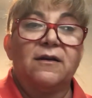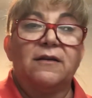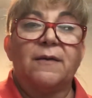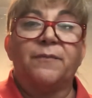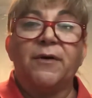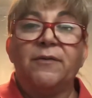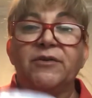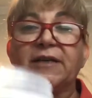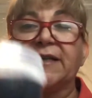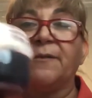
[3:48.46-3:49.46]
The previous
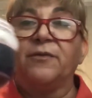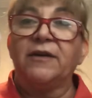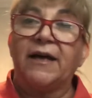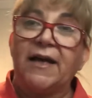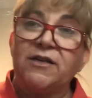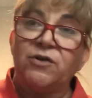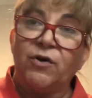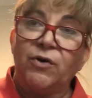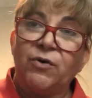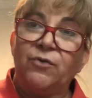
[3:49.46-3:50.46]
example that I
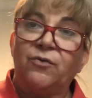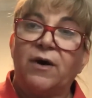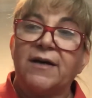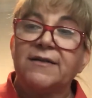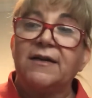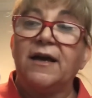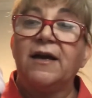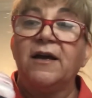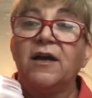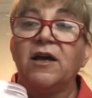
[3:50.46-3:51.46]
showed you was the
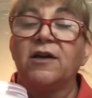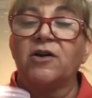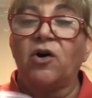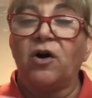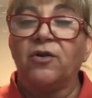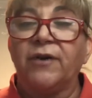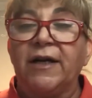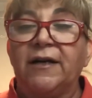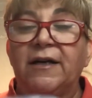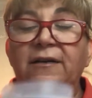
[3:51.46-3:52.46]

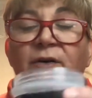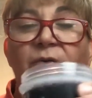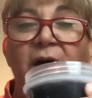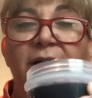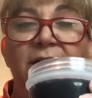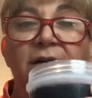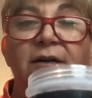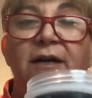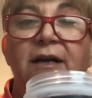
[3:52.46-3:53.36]
coloring in the water.